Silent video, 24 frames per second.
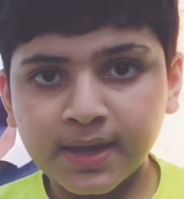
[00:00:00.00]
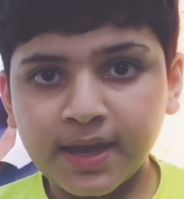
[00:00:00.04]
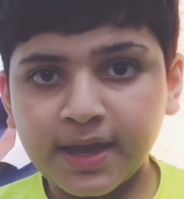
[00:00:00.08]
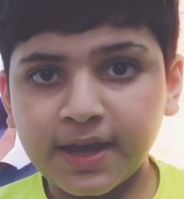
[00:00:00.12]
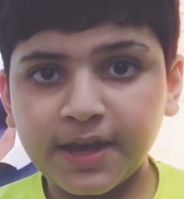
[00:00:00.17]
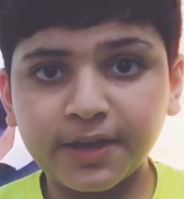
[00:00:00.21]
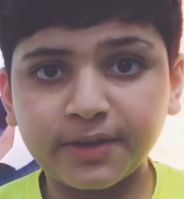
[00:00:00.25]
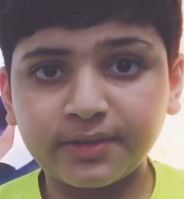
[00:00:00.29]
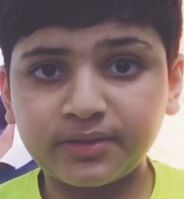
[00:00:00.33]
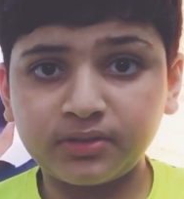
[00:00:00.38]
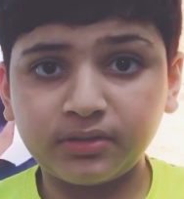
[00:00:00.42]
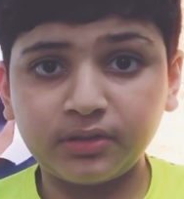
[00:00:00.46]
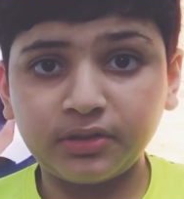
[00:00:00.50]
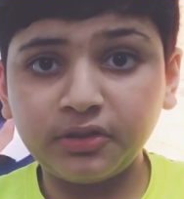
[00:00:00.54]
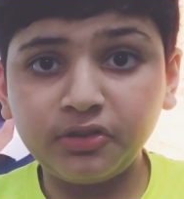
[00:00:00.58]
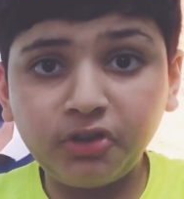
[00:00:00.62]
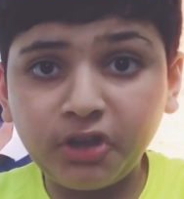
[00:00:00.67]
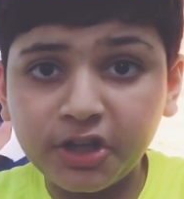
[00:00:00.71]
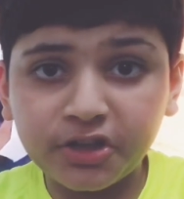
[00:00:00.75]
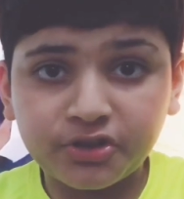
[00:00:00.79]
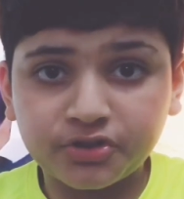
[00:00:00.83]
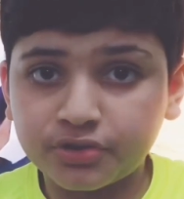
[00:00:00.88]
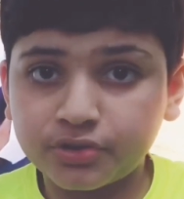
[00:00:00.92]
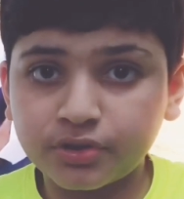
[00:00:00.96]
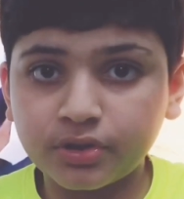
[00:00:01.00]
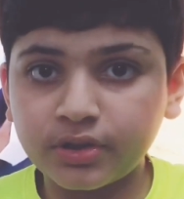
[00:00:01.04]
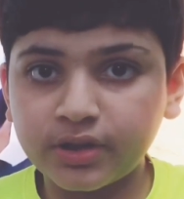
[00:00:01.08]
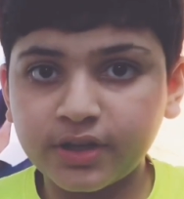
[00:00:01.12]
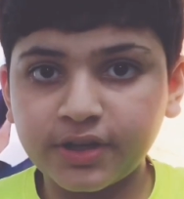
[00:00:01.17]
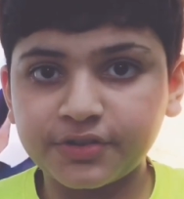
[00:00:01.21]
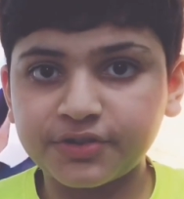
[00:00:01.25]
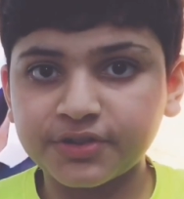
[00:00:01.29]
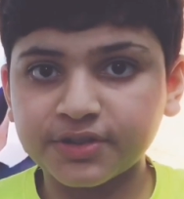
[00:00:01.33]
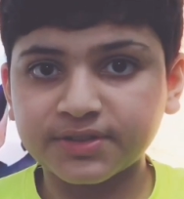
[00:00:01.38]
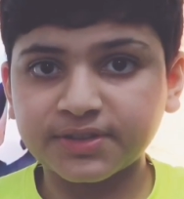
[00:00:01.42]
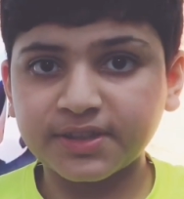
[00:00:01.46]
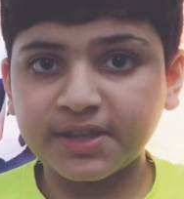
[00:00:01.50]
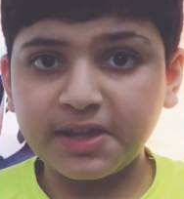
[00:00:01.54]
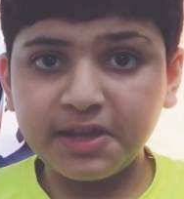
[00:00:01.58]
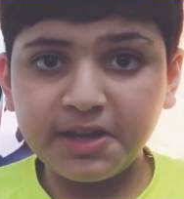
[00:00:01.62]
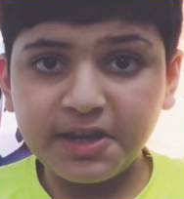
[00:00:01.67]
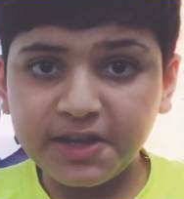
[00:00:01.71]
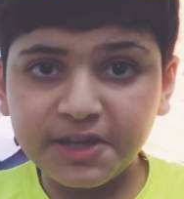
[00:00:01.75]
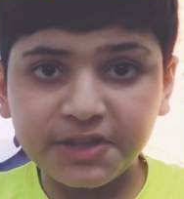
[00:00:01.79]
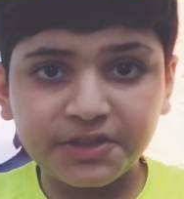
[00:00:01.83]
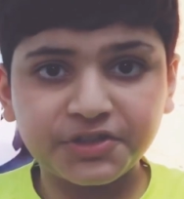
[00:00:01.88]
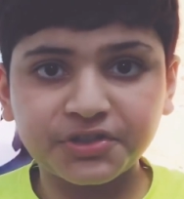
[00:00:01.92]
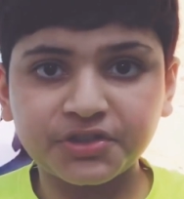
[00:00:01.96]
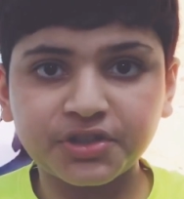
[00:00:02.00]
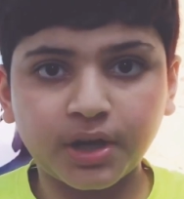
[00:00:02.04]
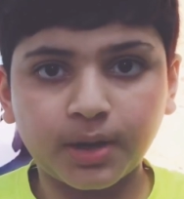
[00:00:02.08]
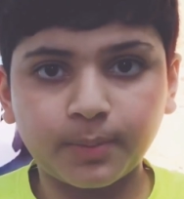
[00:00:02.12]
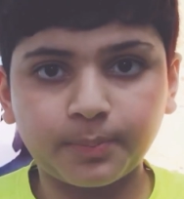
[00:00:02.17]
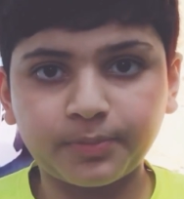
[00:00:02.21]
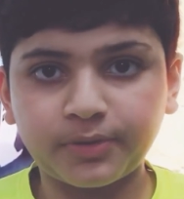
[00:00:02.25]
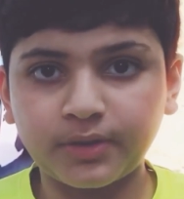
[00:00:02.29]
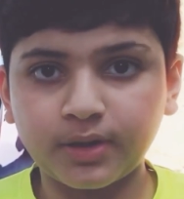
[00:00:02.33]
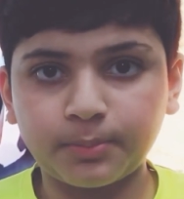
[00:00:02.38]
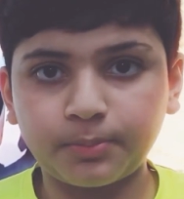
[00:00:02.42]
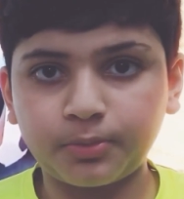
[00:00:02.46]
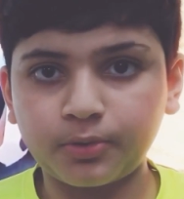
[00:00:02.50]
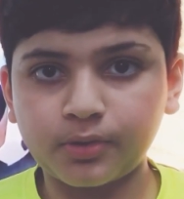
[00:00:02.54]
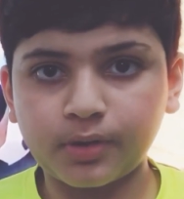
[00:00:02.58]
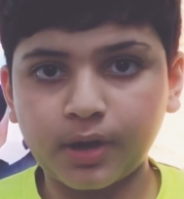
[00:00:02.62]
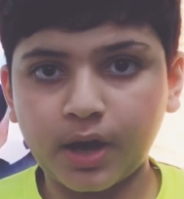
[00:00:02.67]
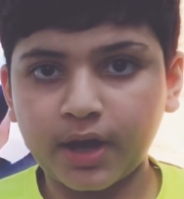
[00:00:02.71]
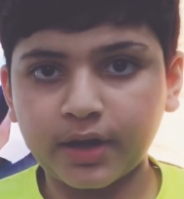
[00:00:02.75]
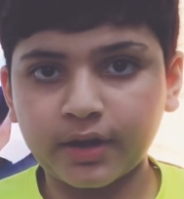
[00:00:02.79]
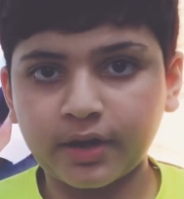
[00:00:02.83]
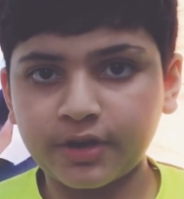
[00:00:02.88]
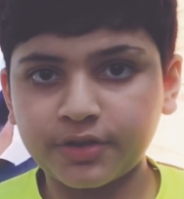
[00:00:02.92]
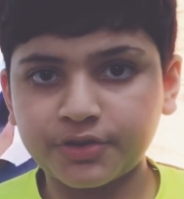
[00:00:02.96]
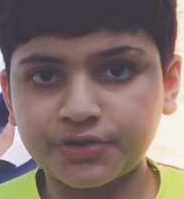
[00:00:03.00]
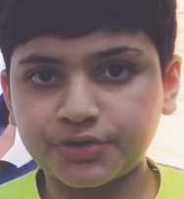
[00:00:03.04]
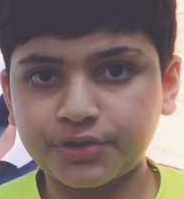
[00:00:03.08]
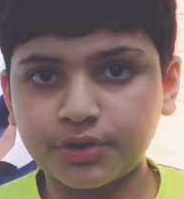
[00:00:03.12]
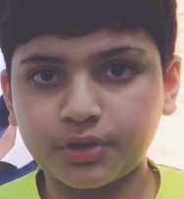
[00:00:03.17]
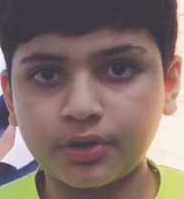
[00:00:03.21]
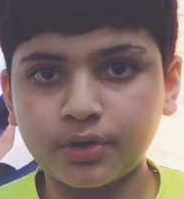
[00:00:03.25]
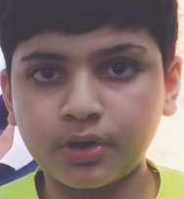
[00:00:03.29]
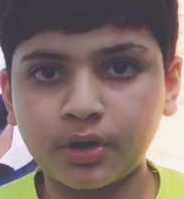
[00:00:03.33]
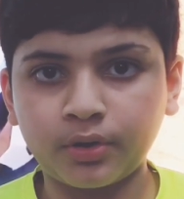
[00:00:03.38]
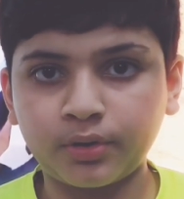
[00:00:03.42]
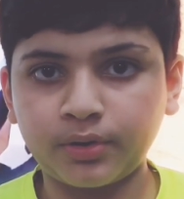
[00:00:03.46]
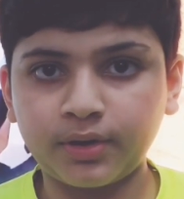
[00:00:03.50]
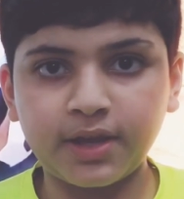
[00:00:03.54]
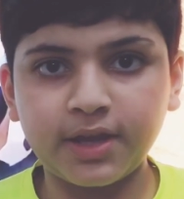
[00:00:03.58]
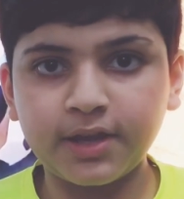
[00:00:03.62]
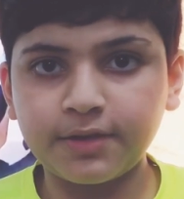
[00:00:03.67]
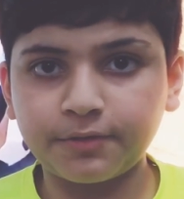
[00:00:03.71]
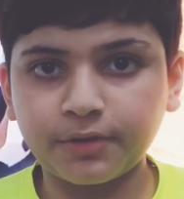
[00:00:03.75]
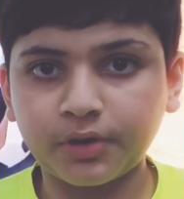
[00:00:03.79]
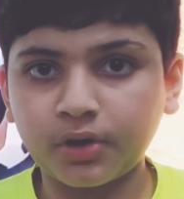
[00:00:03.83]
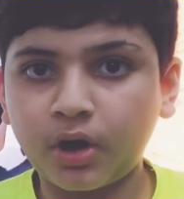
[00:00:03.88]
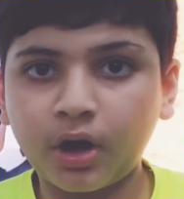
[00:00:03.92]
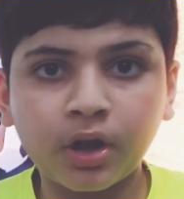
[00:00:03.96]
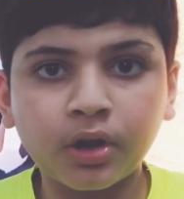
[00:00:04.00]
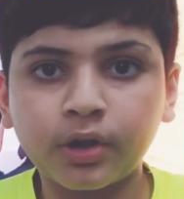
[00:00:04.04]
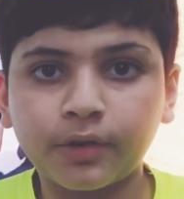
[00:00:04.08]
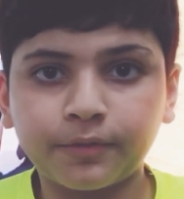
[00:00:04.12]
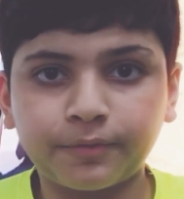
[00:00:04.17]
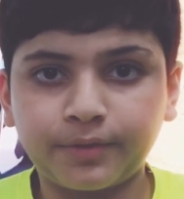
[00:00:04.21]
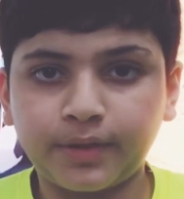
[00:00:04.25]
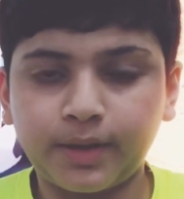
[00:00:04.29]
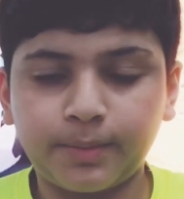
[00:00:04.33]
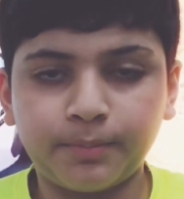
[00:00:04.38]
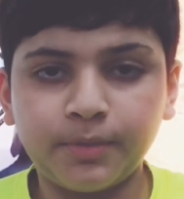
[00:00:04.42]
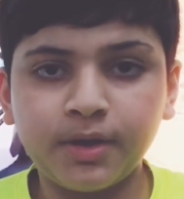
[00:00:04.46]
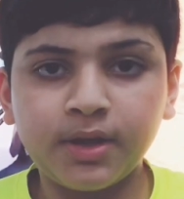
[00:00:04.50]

It literally just eats up the Bugatti Chiron, even all of them.